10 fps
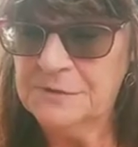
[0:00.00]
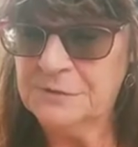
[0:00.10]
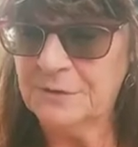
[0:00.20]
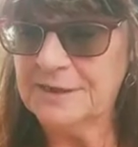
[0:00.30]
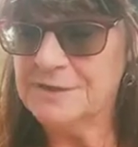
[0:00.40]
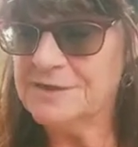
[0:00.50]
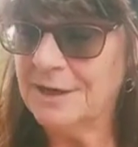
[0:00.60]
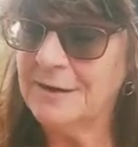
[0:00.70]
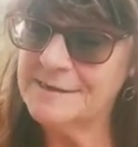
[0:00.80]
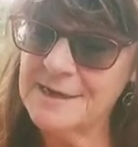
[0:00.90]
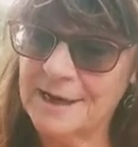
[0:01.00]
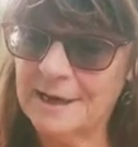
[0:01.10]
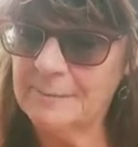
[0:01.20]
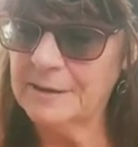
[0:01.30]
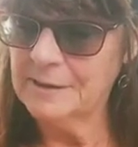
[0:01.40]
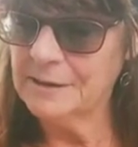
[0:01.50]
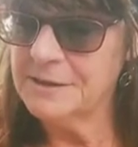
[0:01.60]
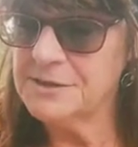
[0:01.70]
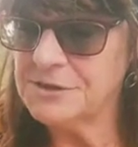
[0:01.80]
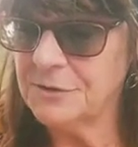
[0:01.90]
During sharing time,
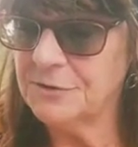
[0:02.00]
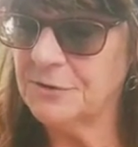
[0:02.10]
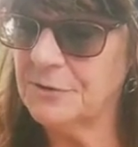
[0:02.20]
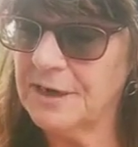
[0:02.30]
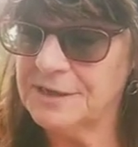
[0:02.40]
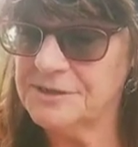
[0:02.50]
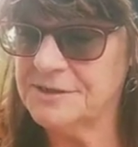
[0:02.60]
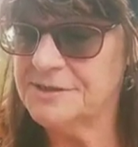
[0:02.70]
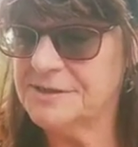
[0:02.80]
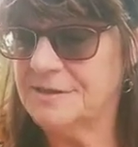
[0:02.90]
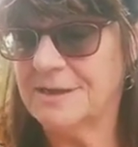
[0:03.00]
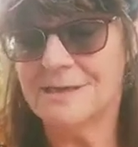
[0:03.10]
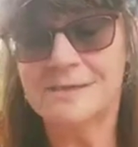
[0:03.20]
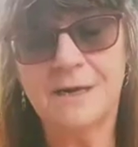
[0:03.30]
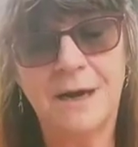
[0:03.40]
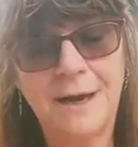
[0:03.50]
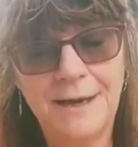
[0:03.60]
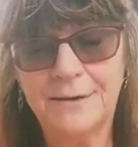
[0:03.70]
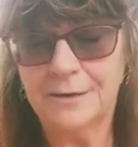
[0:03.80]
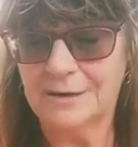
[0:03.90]
Lily showed her creations to the
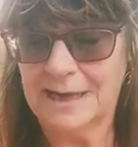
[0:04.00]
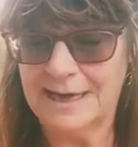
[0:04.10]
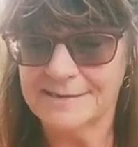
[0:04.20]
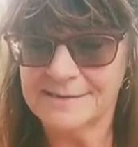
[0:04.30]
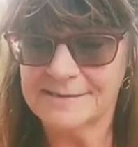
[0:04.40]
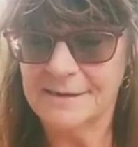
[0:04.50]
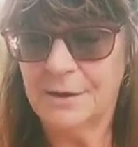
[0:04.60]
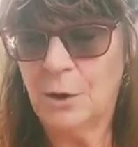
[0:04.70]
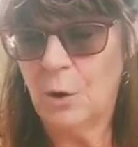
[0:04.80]
entire class.